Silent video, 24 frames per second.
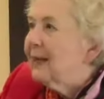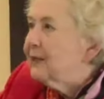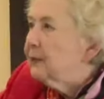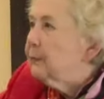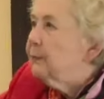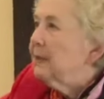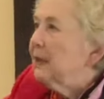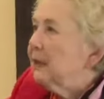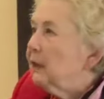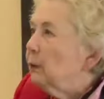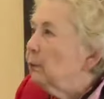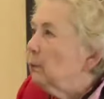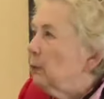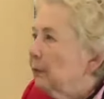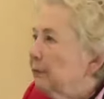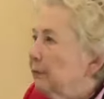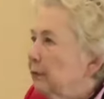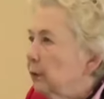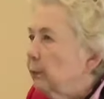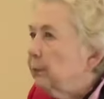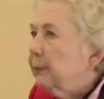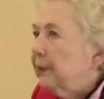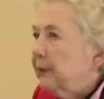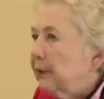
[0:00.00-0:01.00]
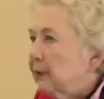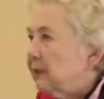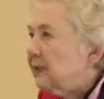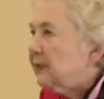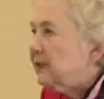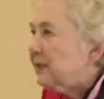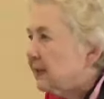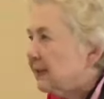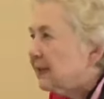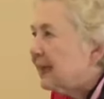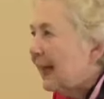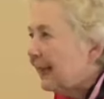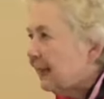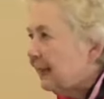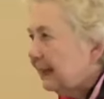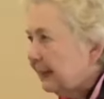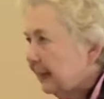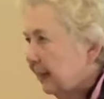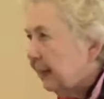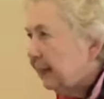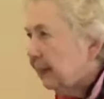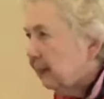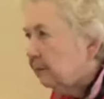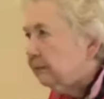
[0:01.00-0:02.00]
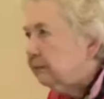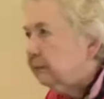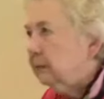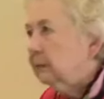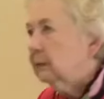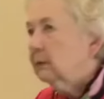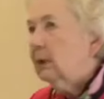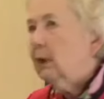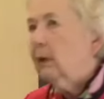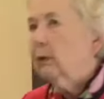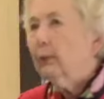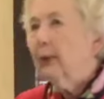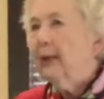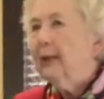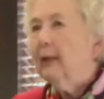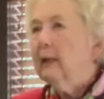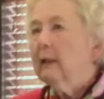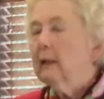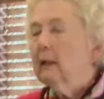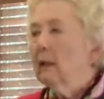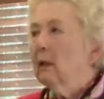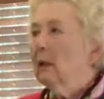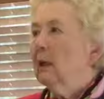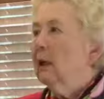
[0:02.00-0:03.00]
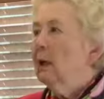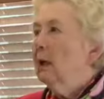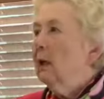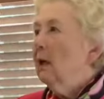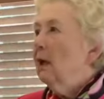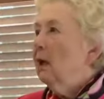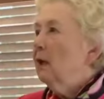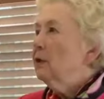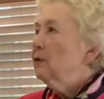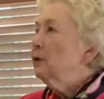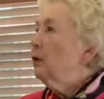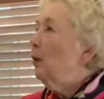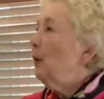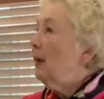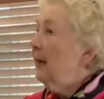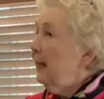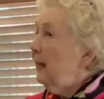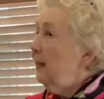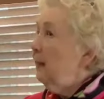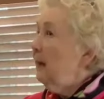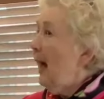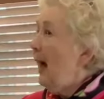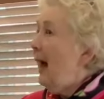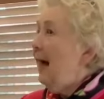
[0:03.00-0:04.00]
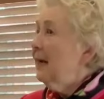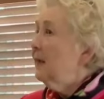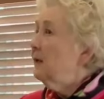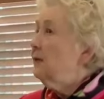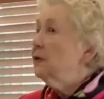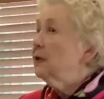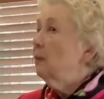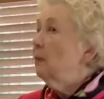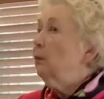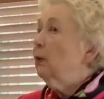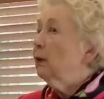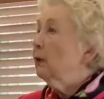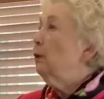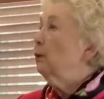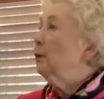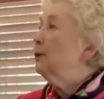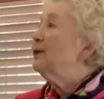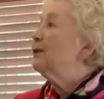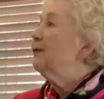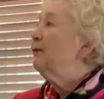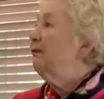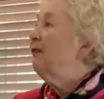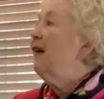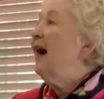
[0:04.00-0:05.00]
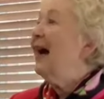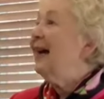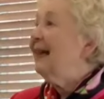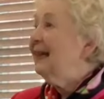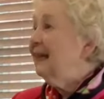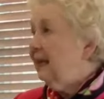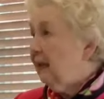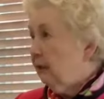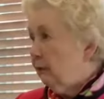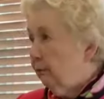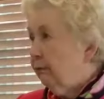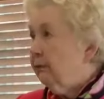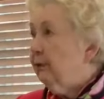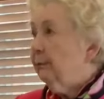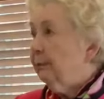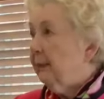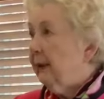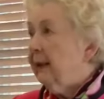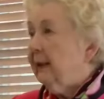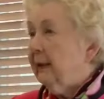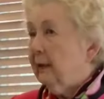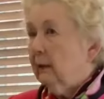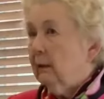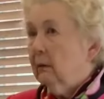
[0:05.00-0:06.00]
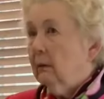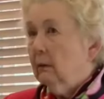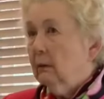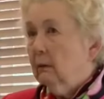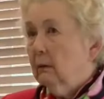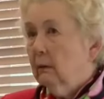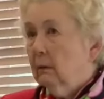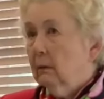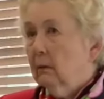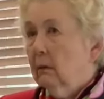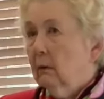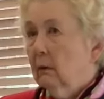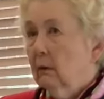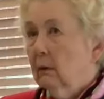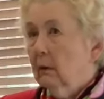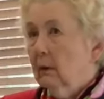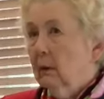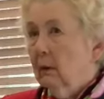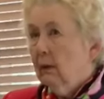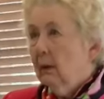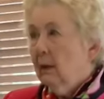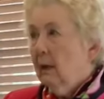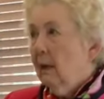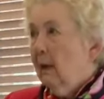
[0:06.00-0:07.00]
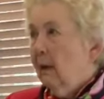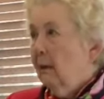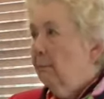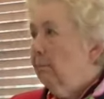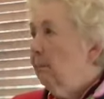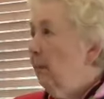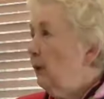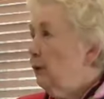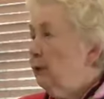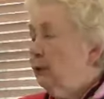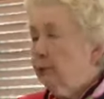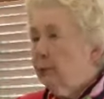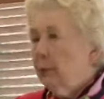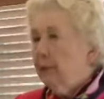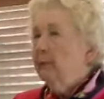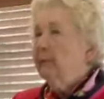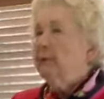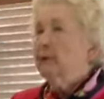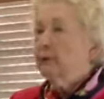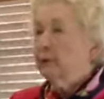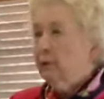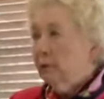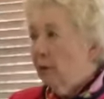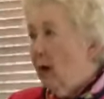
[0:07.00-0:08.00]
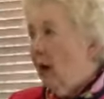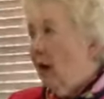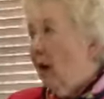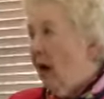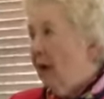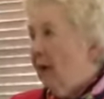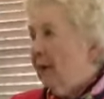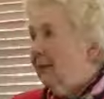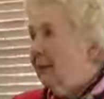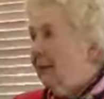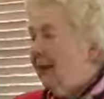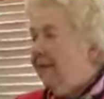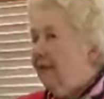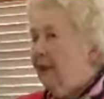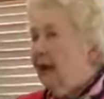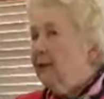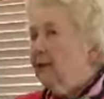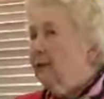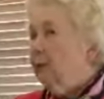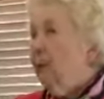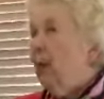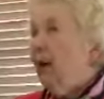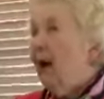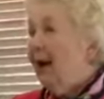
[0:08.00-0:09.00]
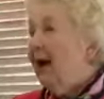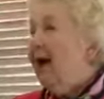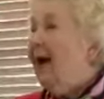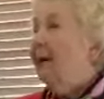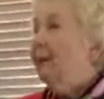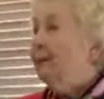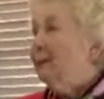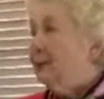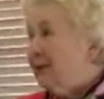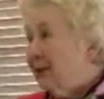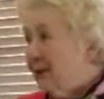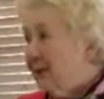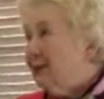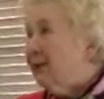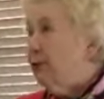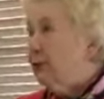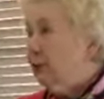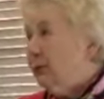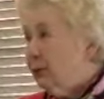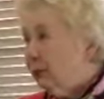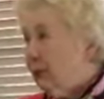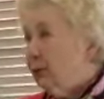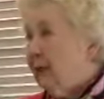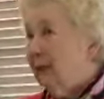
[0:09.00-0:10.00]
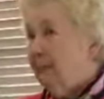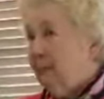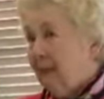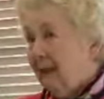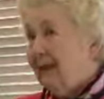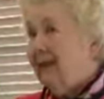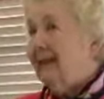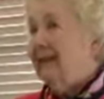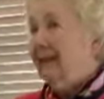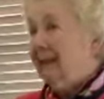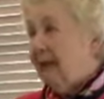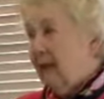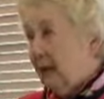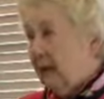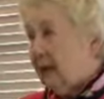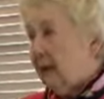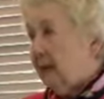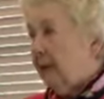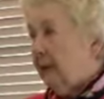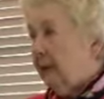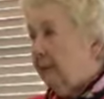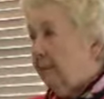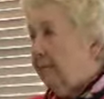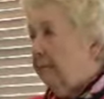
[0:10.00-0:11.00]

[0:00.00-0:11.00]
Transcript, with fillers: as many review periods as I can give, okay? So he, I had someone who was fighting for me. Most women do not, and that's why I was extremely lucky.